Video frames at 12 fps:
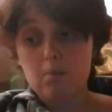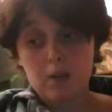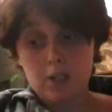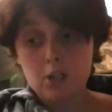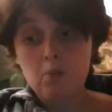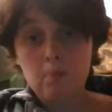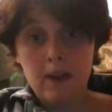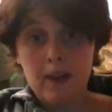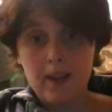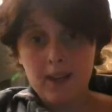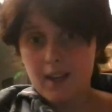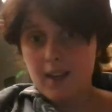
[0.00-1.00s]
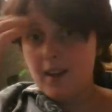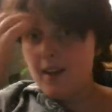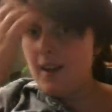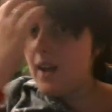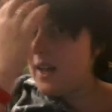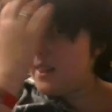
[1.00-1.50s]
out my tote bag,
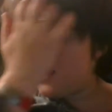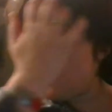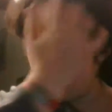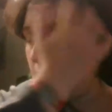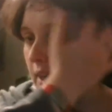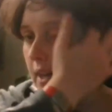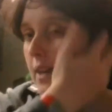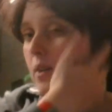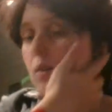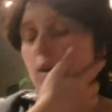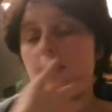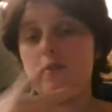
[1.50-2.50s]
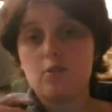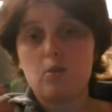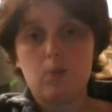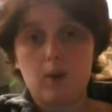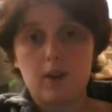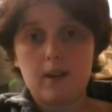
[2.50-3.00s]
and that way, then I don't have
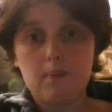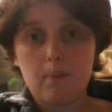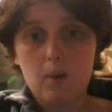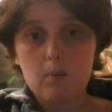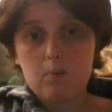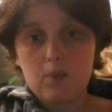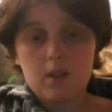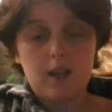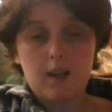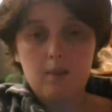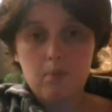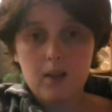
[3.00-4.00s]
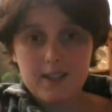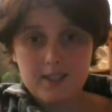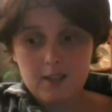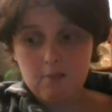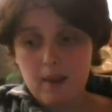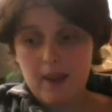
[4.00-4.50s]
to worry about
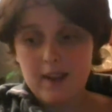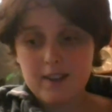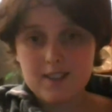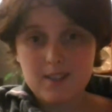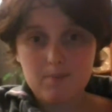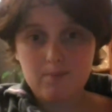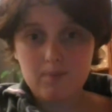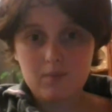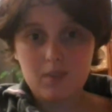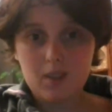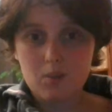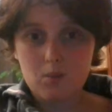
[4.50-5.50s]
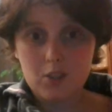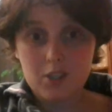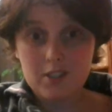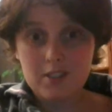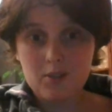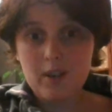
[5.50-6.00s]
plastic bags,
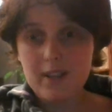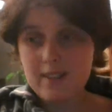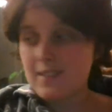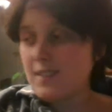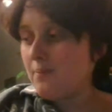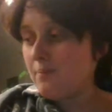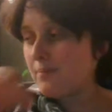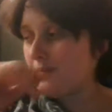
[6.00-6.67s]
which is great.